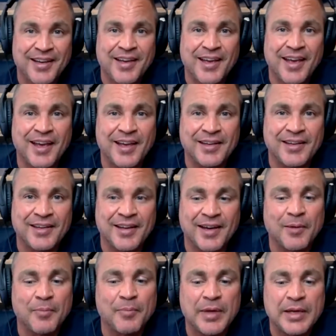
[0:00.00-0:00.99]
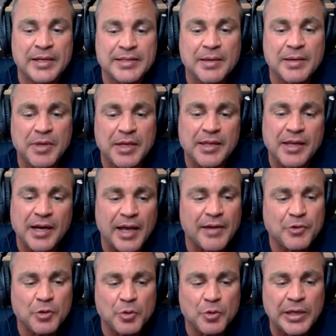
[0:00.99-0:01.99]
And, it's something that I
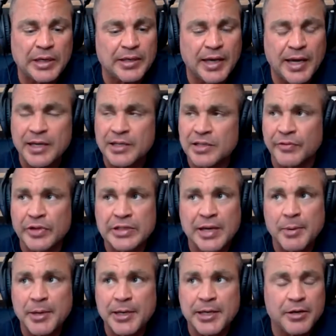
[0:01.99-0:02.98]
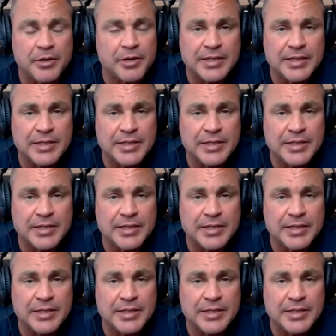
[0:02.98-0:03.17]
have to re-engage every time I hear